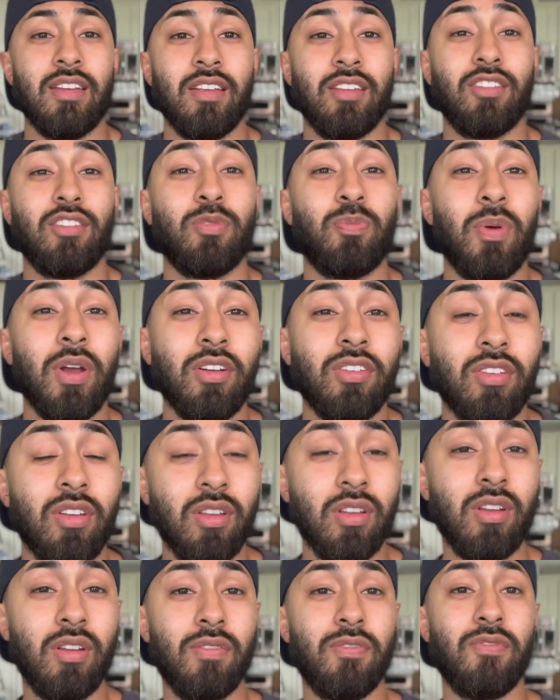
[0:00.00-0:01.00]

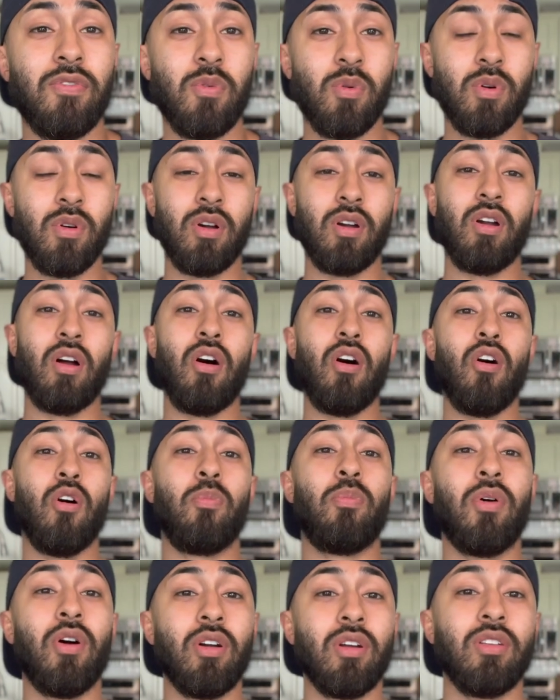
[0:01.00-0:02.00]
especially for all
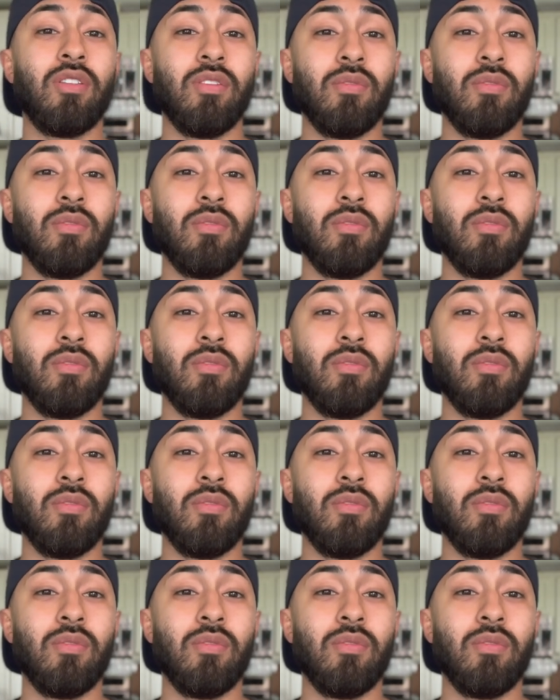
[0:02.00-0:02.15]
parties